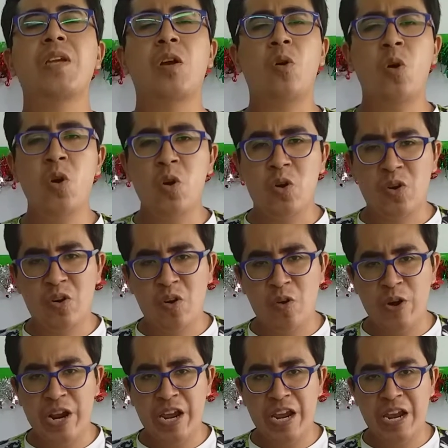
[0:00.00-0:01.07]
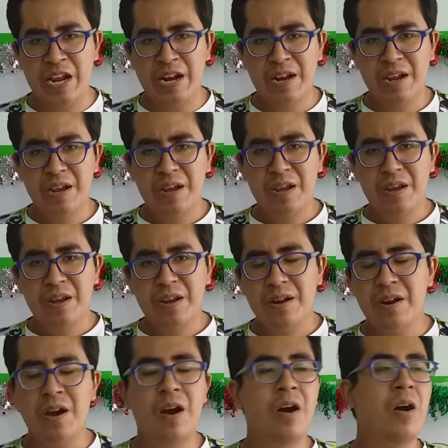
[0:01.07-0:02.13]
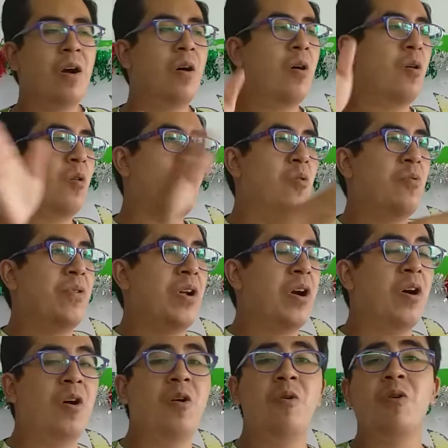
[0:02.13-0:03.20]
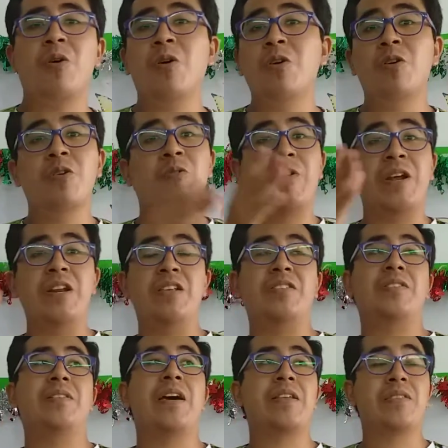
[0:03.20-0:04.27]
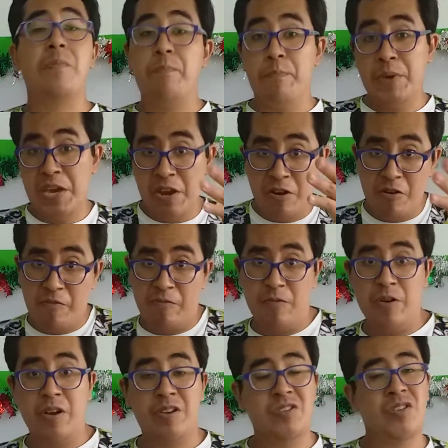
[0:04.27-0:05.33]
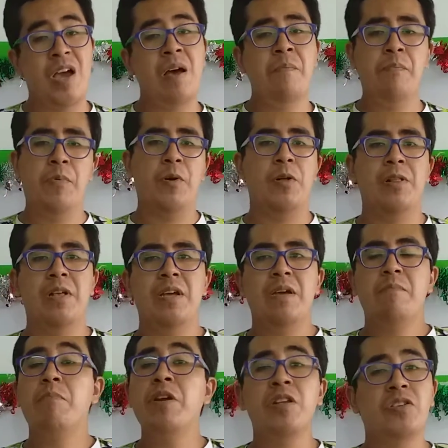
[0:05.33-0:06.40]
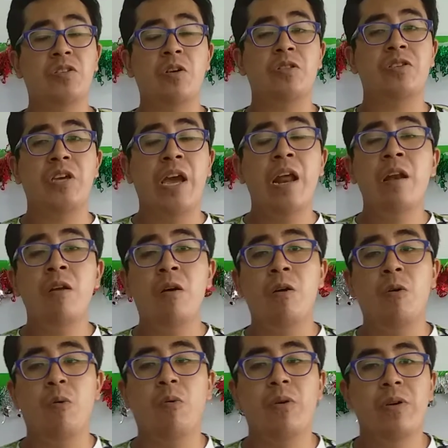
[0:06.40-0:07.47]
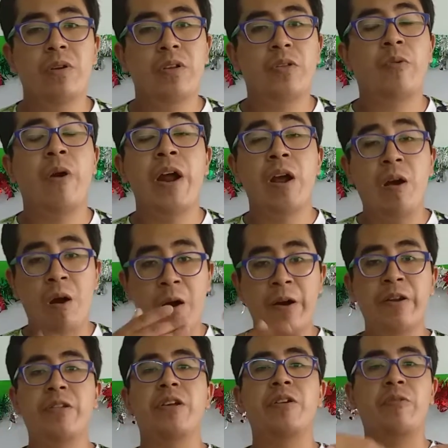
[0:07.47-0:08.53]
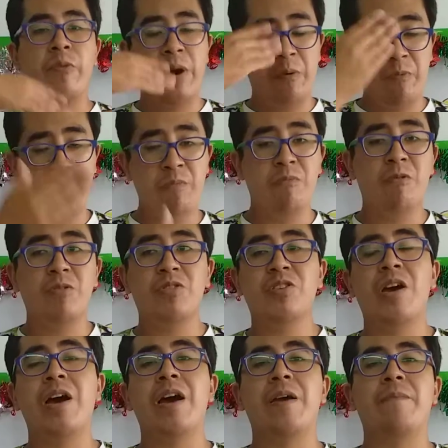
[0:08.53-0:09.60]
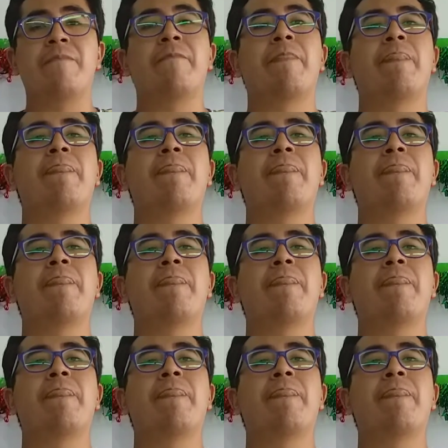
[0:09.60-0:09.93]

Color green, no, no. Color green is like the beer, for example, but it's not yellow. Try harder, try one more time.